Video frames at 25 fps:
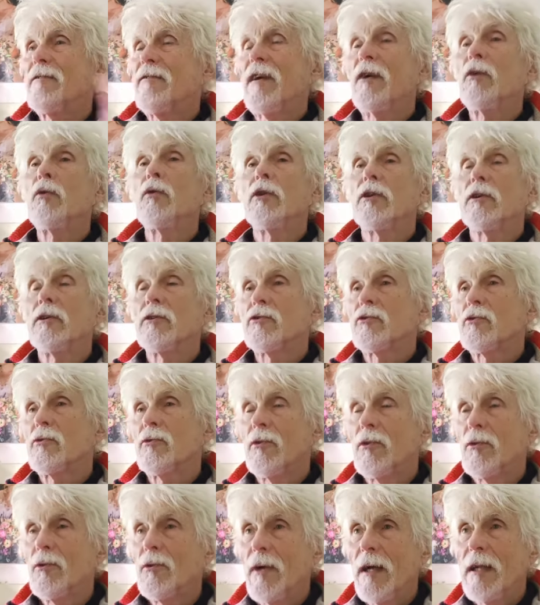foliage
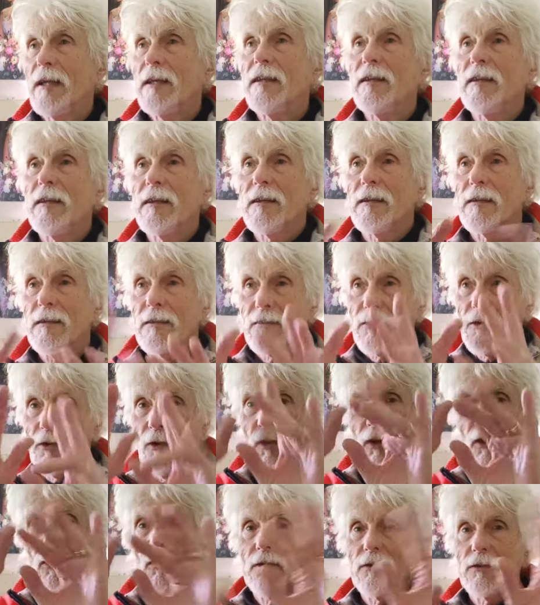or anything that's
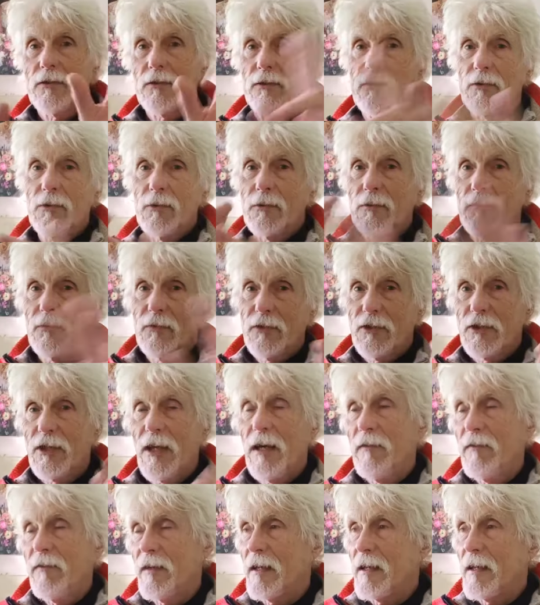got lots of sort of
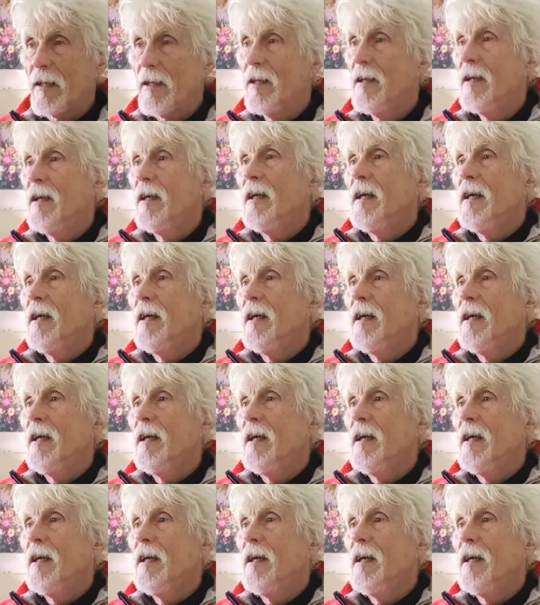stuff in it.